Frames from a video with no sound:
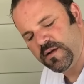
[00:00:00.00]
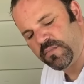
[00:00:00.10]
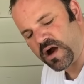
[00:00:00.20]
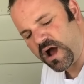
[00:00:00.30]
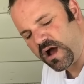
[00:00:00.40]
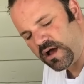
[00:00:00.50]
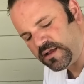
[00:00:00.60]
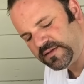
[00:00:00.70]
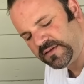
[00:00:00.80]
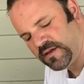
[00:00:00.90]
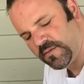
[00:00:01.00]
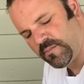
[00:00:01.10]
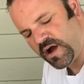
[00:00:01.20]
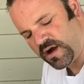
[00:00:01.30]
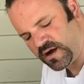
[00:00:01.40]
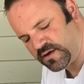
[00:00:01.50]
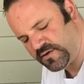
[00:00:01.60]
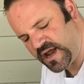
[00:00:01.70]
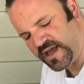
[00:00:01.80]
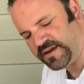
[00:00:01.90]
bronze, barn
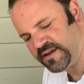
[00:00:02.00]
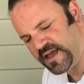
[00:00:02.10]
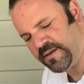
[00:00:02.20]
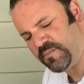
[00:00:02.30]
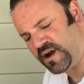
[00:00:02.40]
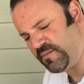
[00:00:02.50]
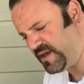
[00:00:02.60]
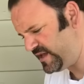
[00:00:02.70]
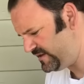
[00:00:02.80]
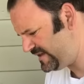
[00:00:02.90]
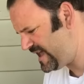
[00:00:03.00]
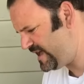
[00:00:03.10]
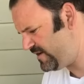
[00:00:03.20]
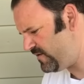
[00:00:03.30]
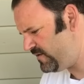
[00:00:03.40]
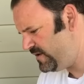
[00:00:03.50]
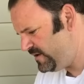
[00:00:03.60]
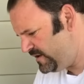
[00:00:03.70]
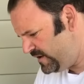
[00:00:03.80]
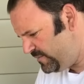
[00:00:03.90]
red, and mermaid tail.
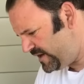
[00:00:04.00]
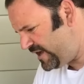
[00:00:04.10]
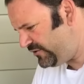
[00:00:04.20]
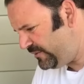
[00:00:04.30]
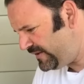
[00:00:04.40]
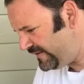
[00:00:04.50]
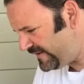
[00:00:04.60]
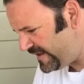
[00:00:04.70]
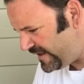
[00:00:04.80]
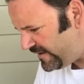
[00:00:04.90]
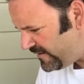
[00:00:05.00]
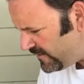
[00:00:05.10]
But as you can see,